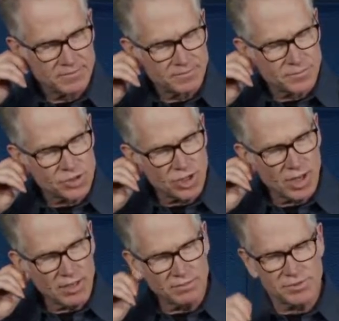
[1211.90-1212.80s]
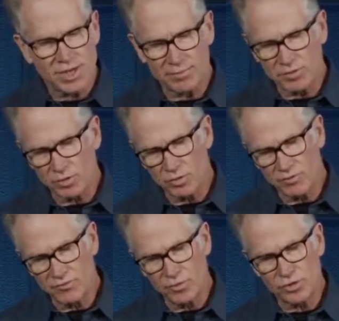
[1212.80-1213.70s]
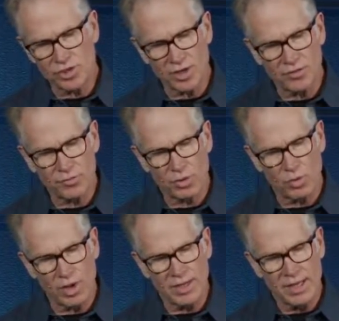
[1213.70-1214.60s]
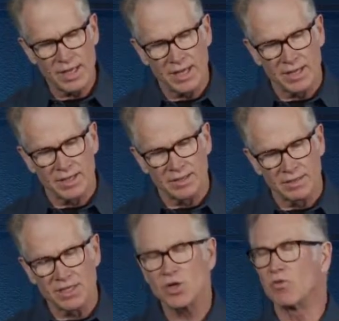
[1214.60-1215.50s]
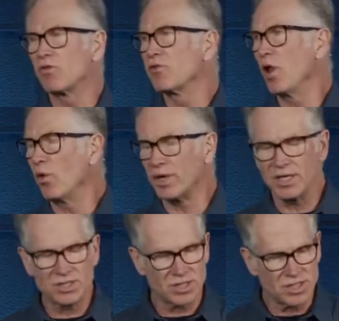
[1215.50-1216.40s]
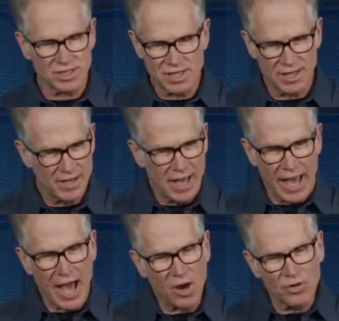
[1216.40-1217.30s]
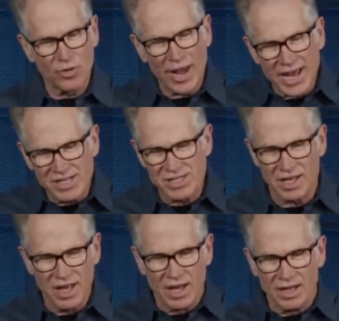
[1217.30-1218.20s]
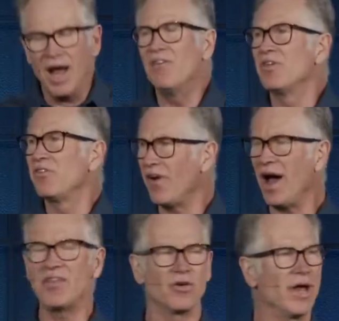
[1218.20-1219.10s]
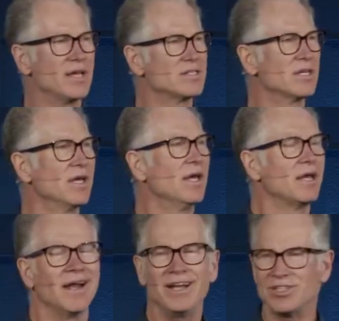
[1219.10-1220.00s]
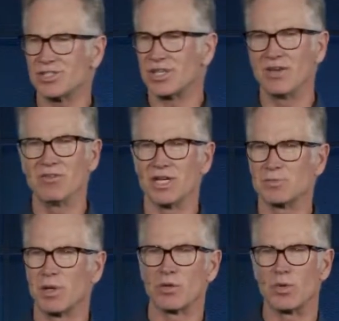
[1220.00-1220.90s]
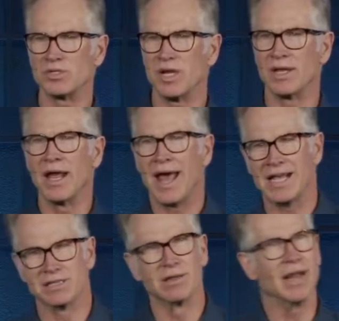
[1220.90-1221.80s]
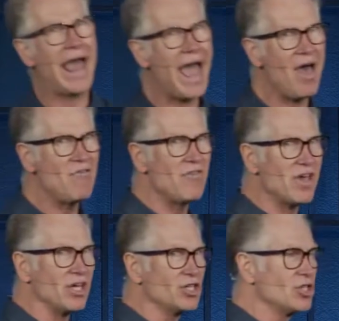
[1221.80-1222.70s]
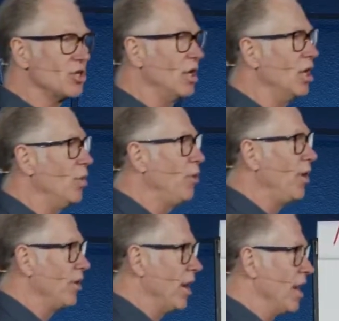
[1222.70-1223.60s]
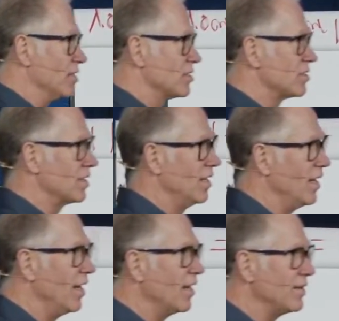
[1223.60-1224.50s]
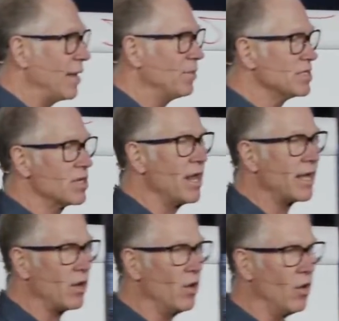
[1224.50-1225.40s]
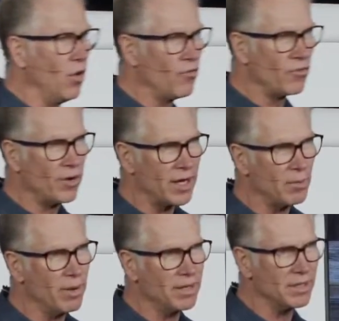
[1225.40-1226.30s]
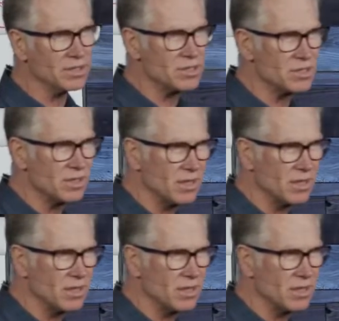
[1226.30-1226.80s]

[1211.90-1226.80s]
In John chapter 1 John 3:1, he's overflowing and he just says, how great is the love the Father has not just given us, but look what he's done, has lavished upon us. That means like over in abundance.